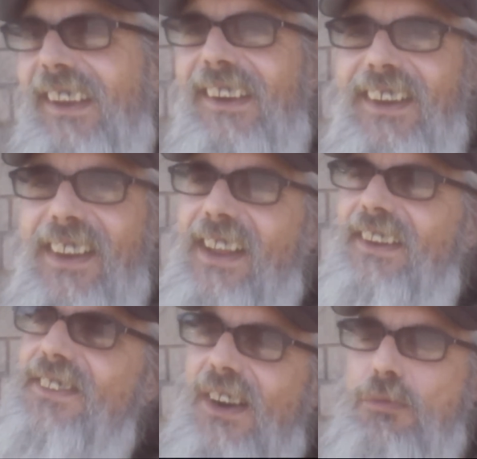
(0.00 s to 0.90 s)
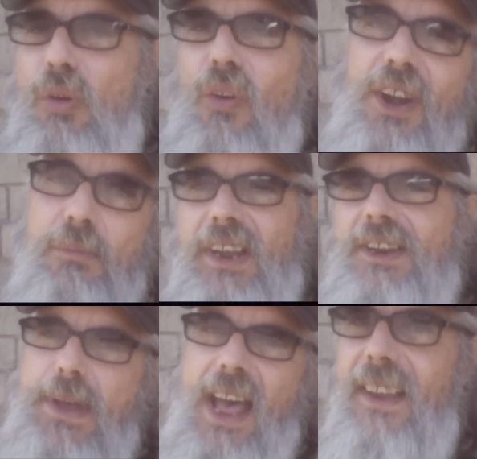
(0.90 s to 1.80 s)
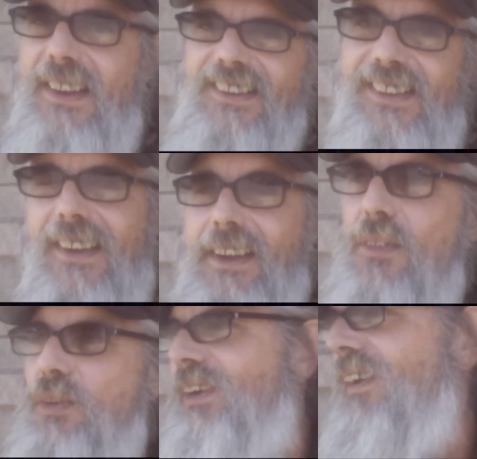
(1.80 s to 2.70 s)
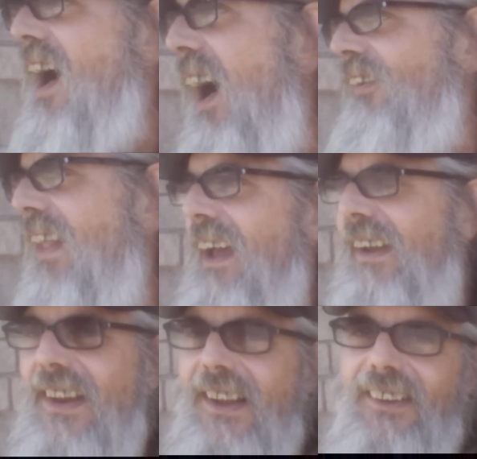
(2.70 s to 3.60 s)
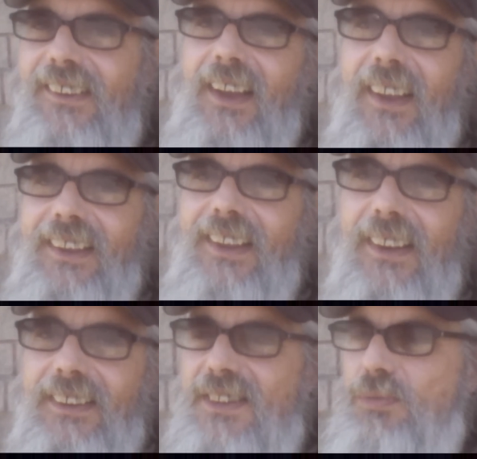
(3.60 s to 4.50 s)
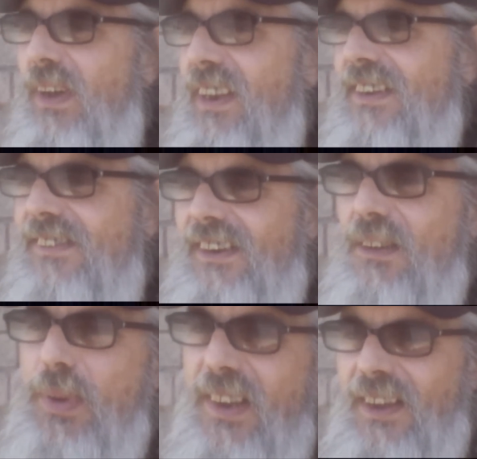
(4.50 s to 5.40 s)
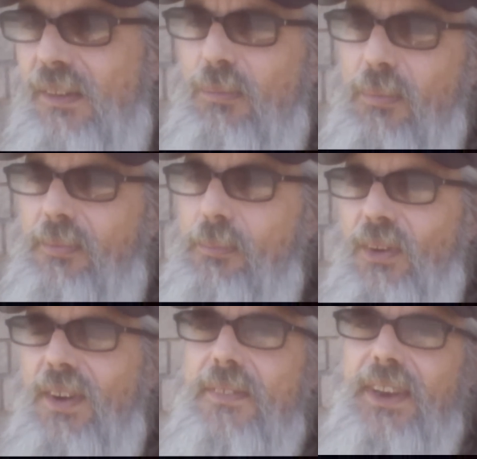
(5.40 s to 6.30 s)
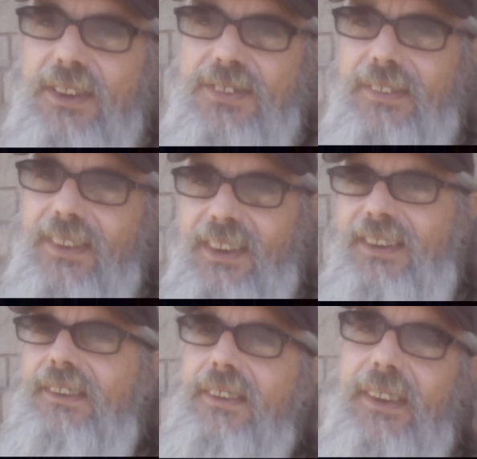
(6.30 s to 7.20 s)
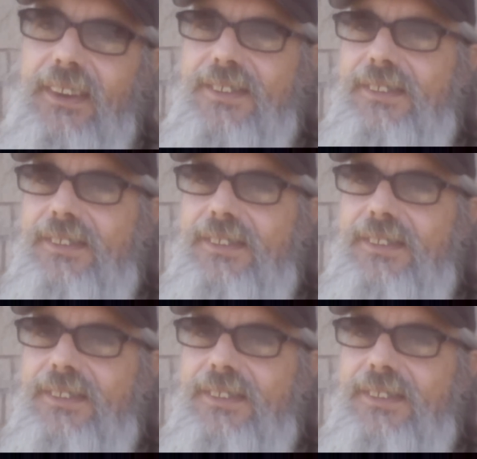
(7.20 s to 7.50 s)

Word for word: you know. And then they'll start pouring money back into thing. Everybody, oh no, you know, you know, because money's going to become more of an issue than a nuclear